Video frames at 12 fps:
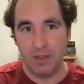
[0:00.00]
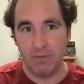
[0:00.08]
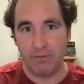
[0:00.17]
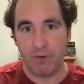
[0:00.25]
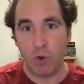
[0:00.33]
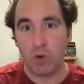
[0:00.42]

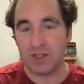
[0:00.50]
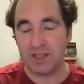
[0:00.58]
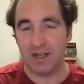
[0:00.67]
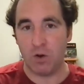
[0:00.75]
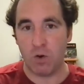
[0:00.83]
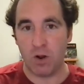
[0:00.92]

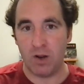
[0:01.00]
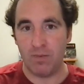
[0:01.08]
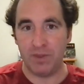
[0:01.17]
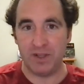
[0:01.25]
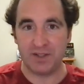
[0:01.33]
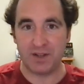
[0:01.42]
focusing
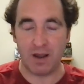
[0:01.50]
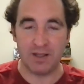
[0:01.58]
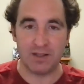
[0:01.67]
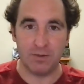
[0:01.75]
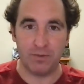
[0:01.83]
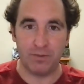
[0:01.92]
on these
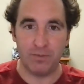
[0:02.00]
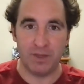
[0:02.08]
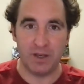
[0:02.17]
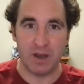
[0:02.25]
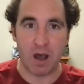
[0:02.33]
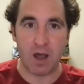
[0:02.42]
kinds of
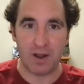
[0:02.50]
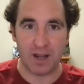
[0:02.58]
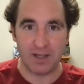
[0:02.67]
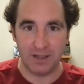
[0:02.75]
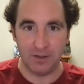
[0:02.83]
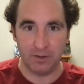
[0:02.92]

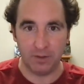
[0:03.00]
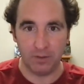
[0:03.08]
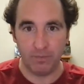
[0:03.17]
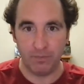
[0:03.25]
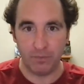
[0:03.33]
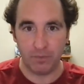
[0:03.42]

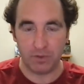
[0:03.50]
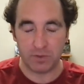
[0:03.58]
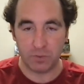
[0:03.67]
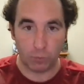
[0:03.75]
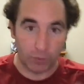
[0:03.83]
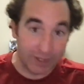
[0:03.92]
non-ideal
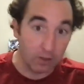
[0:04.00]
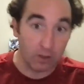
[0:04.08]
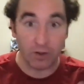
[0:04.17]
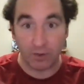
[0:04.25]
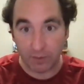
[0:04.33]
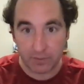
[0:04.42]

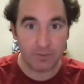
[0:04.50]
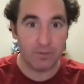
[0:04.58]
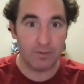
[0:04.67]
real